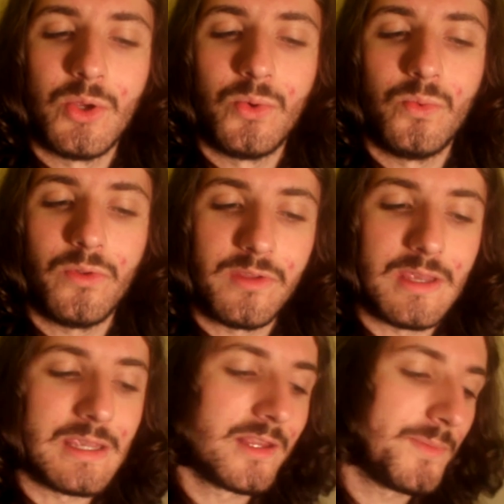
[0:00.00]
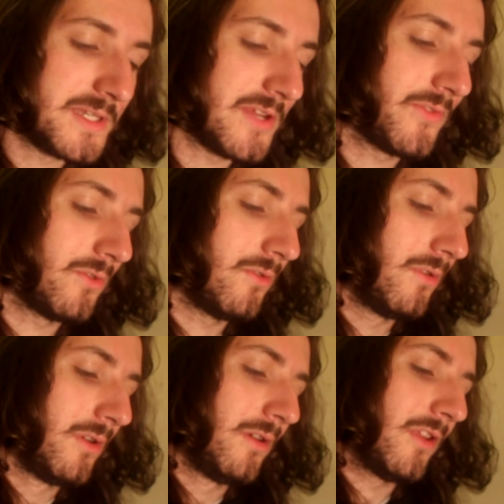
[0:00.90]
We'll see. It's a bit
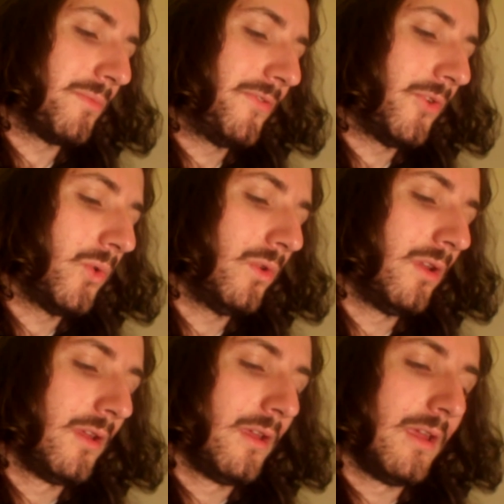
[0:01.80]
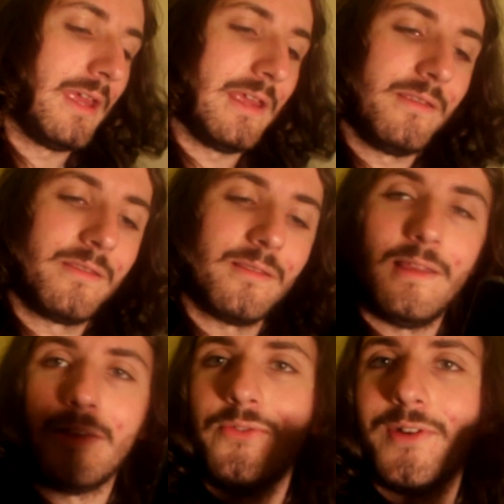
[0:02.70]
difficult because my phone is
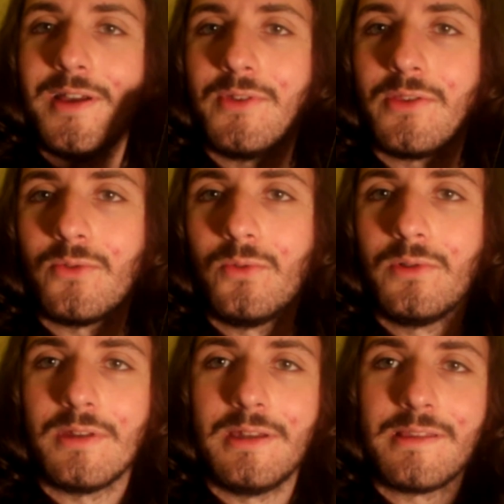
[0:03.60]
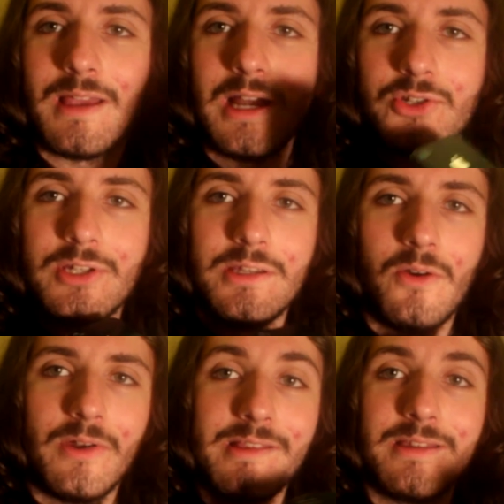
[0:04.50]
like 5 years old and it's actually
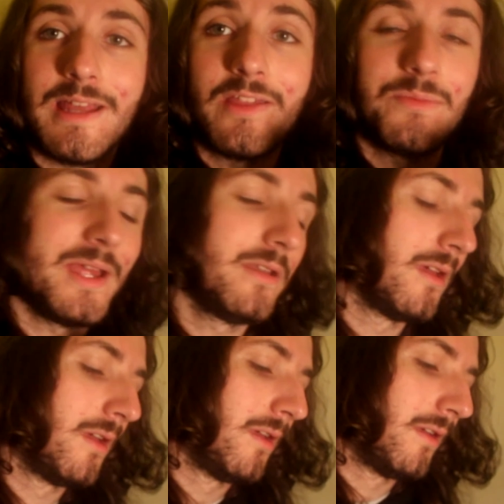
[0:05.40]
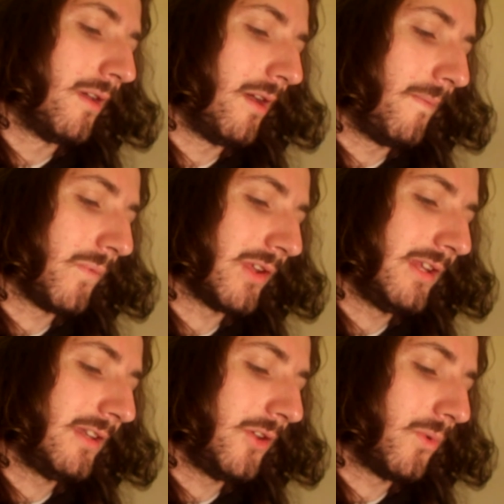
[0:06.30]
on its deathbed. So I
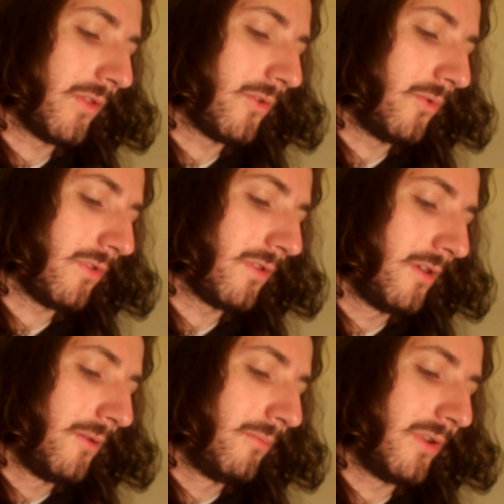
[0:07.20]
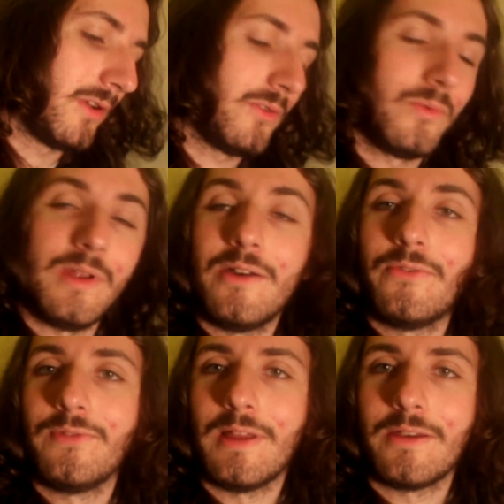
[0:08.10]
need a new one of those, but I don't
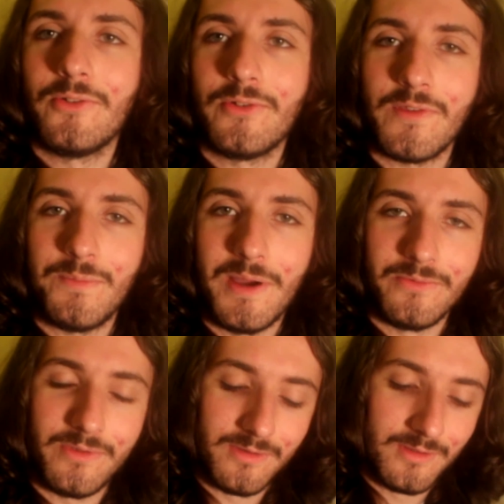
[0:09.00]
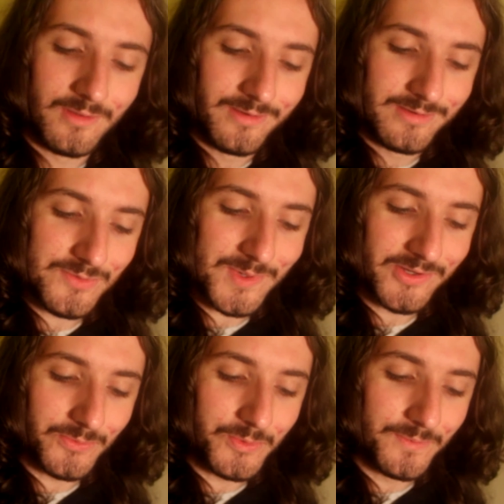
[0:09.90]
have like hundreds of pounds to
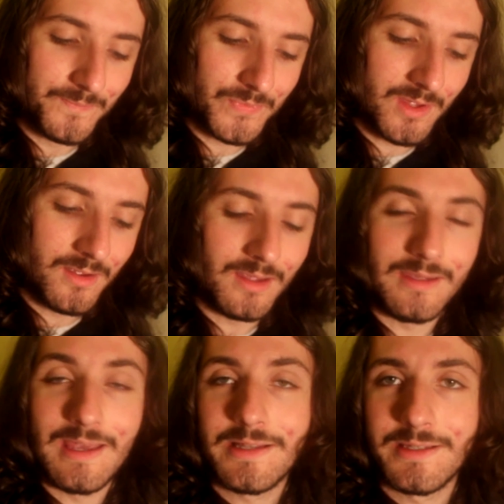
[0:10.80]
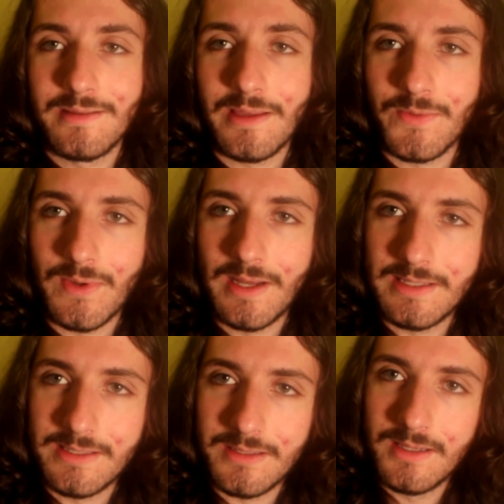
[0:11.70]
spend on one yet. That's why I
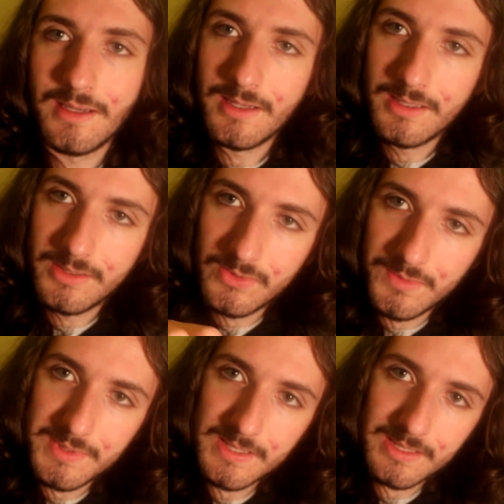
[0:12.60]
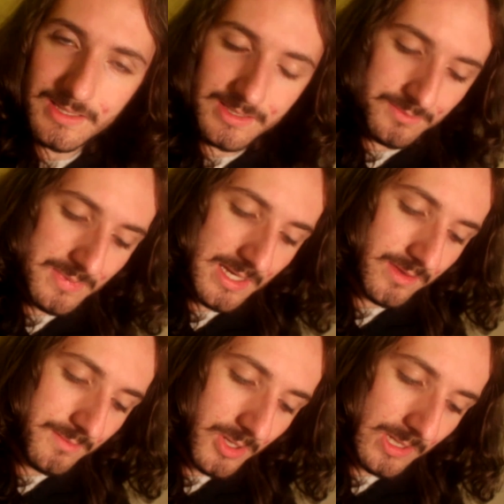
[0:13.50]
need to do the business and
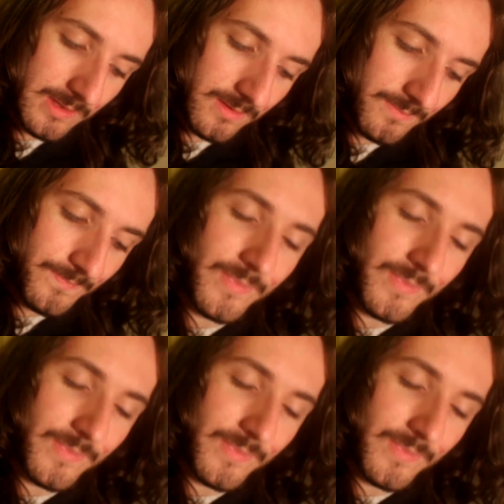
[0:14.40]
make the monies.